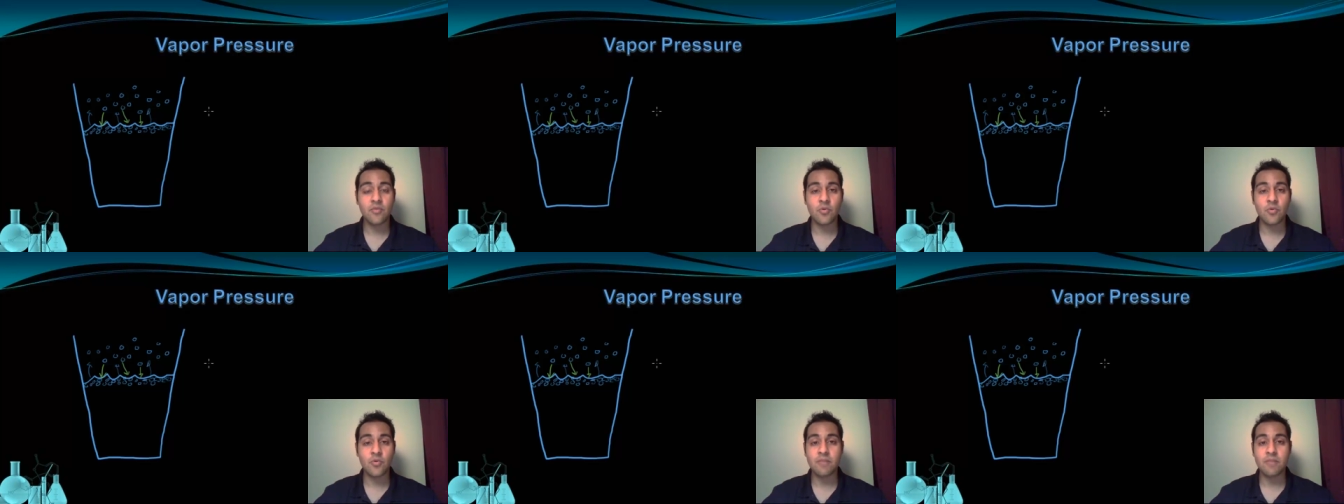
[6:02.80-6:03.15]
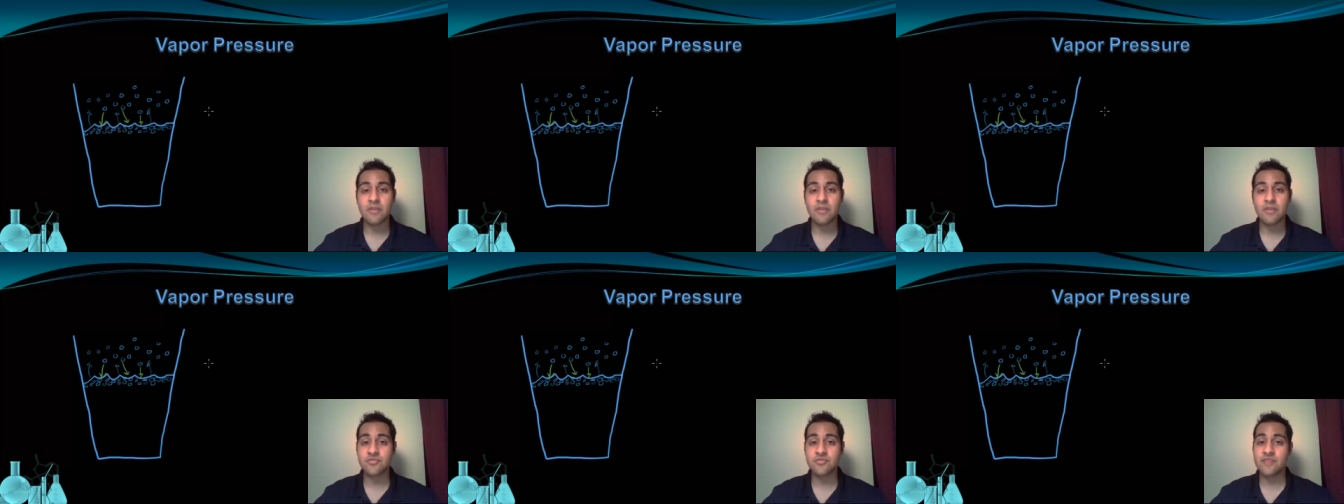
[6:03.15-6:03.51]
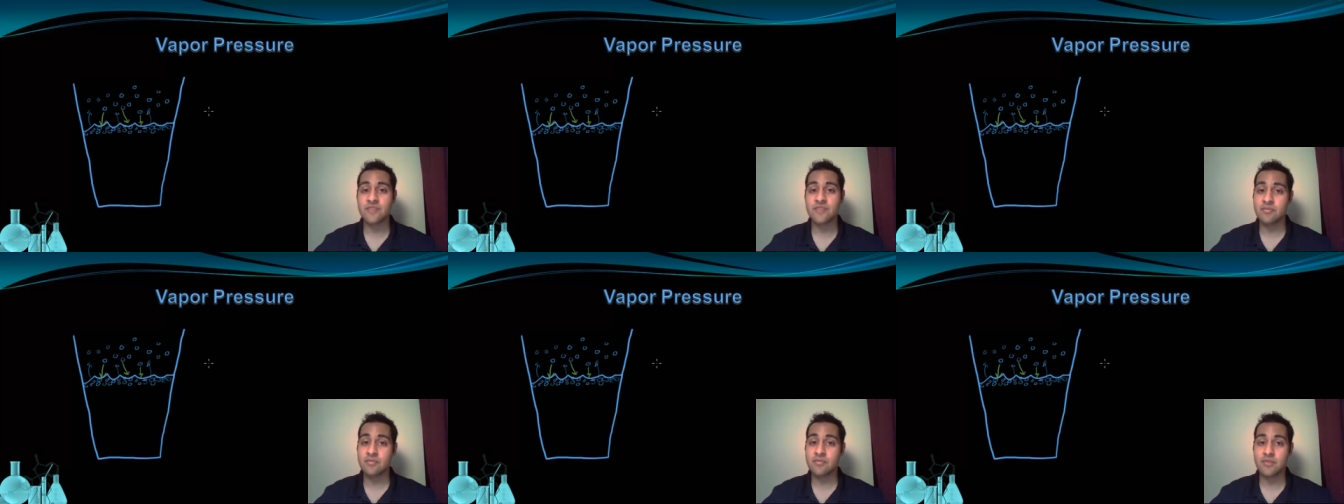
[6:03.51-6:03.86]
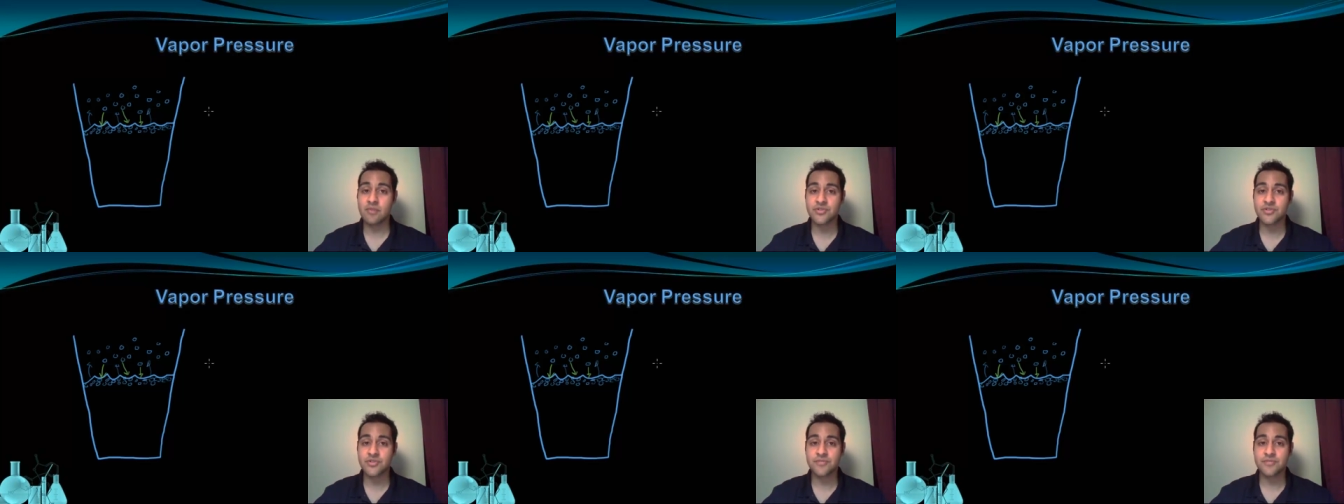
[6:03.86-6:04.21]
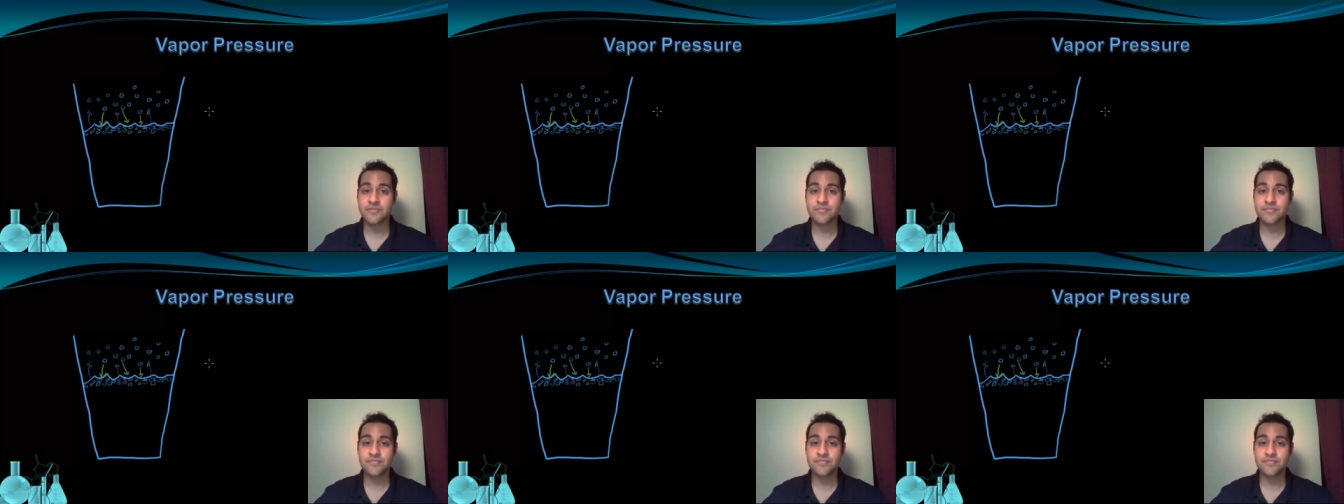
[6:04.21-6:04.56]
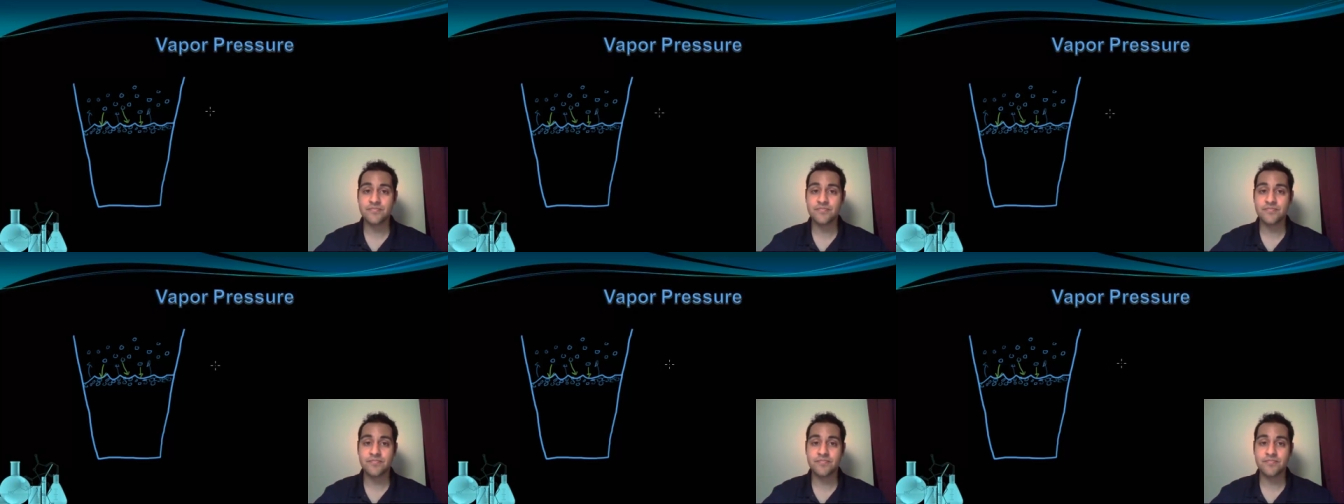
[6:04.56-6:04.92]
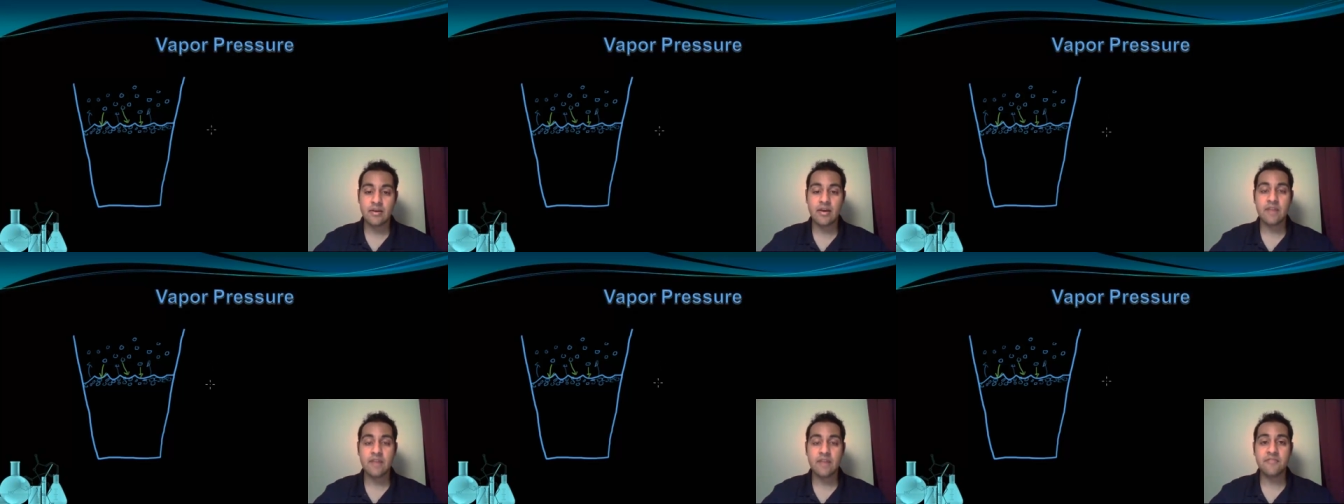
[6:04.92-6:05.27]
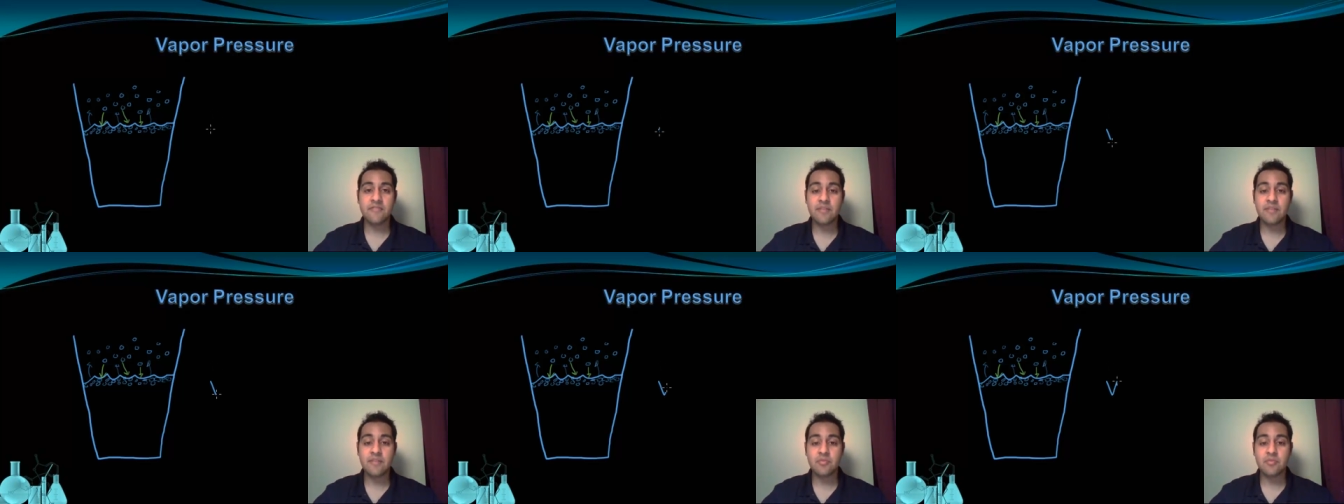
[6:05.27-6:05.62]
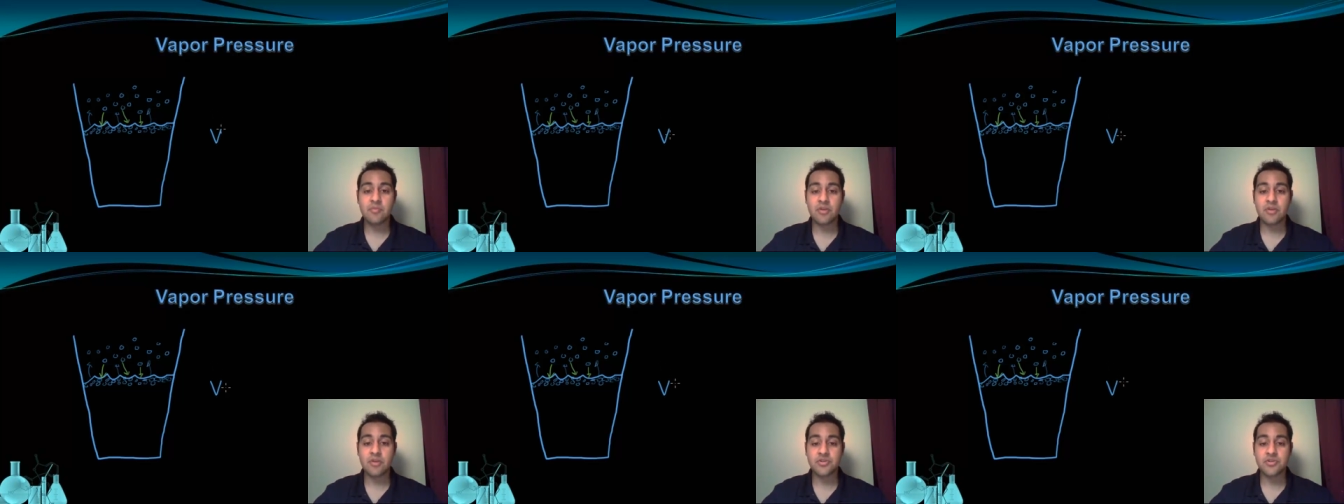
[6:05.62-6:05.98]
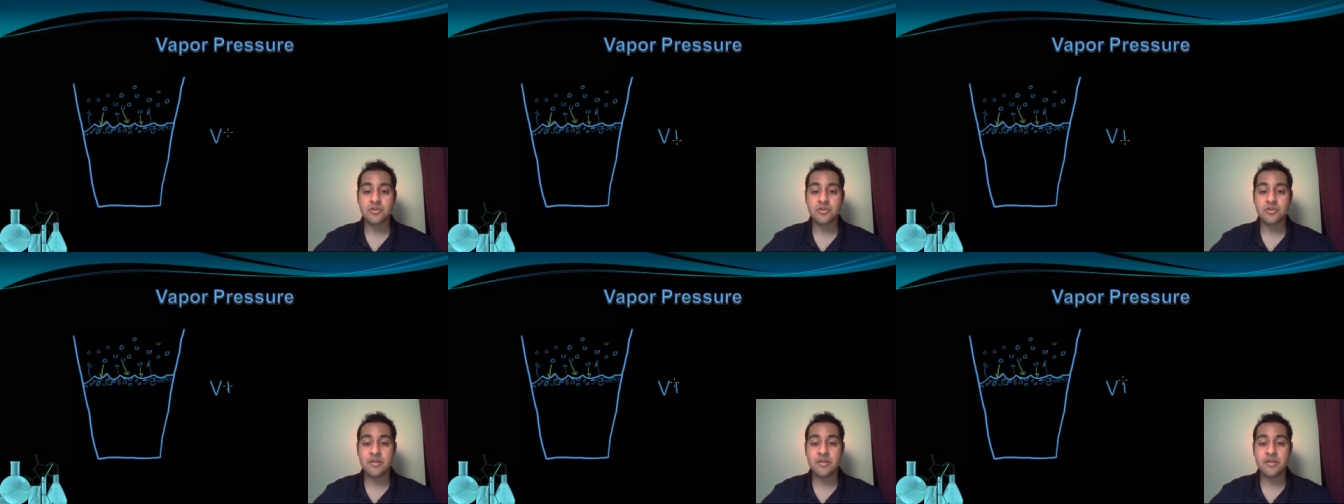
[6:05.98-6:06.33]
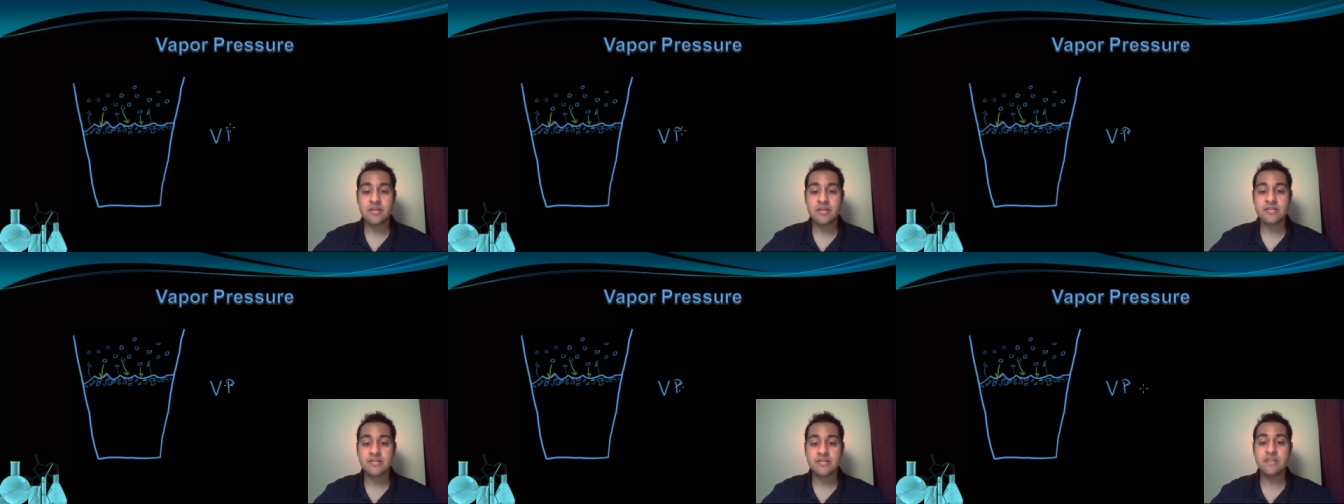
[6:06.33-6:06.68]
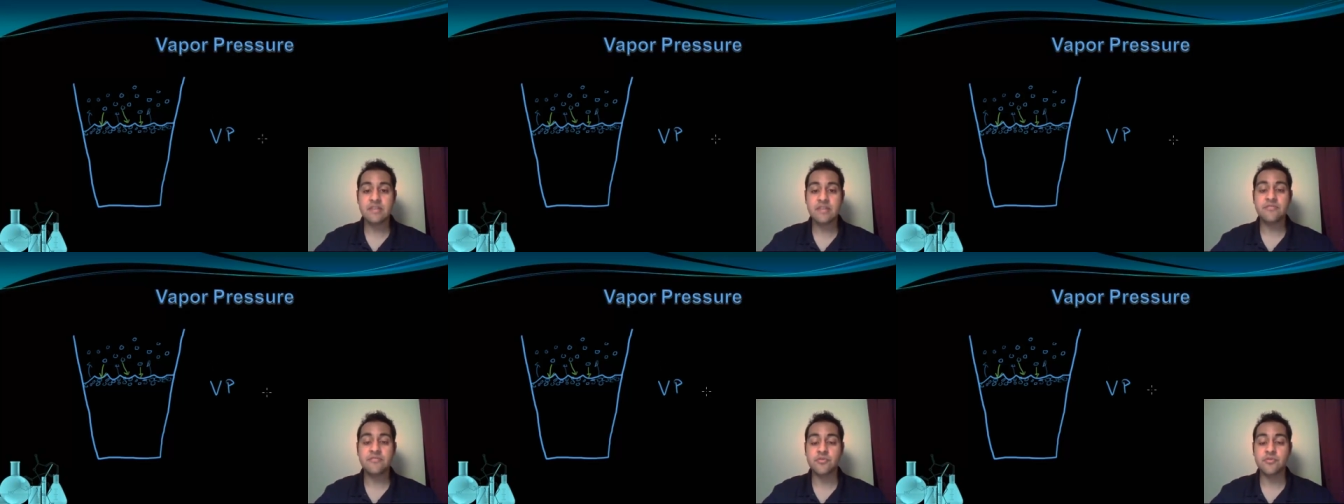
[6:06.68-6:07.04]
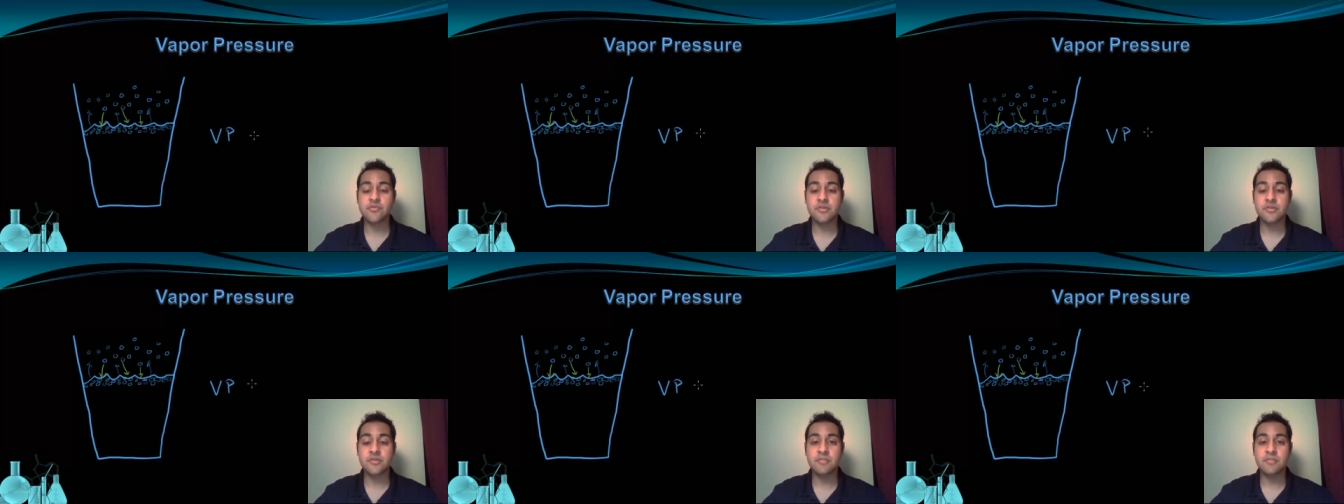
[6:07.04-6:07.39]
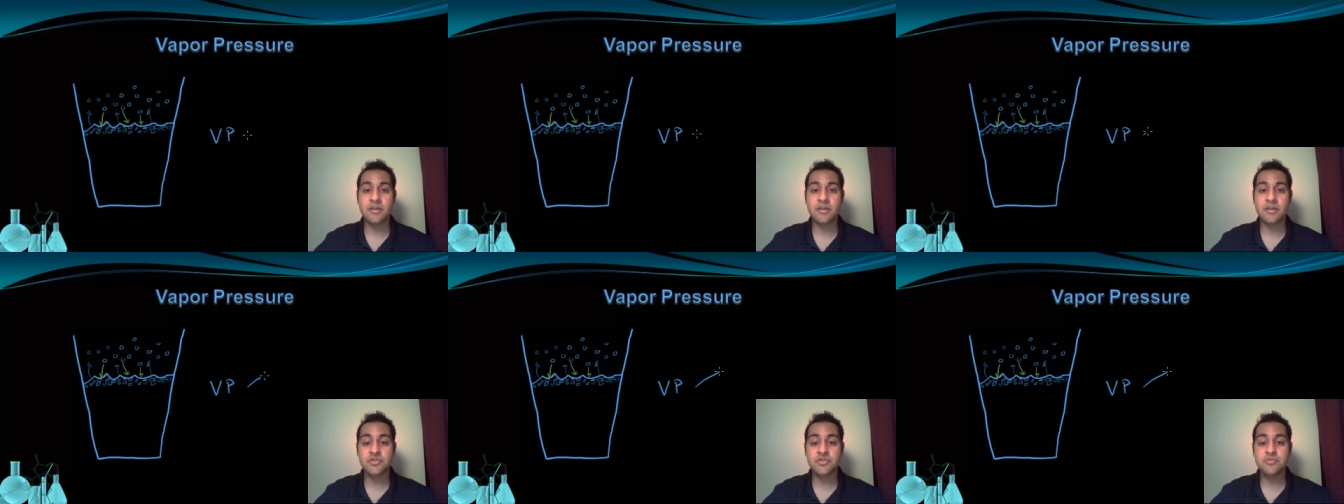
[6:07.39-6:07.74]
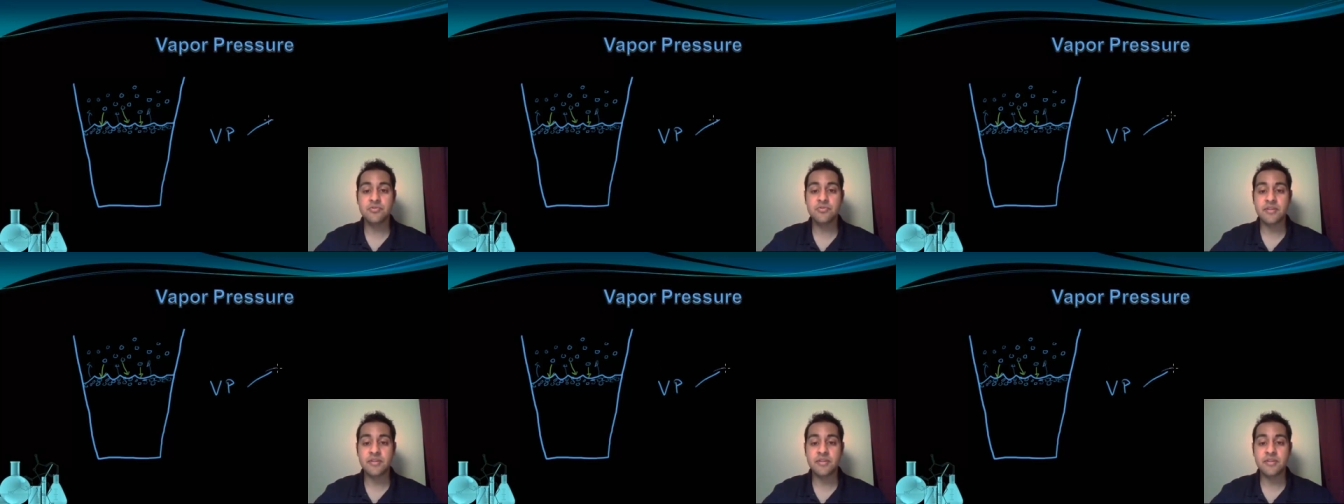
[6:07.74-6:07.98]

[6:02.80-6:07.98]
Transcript: where we measure vapor pressure. And vapor pressure is influenced by two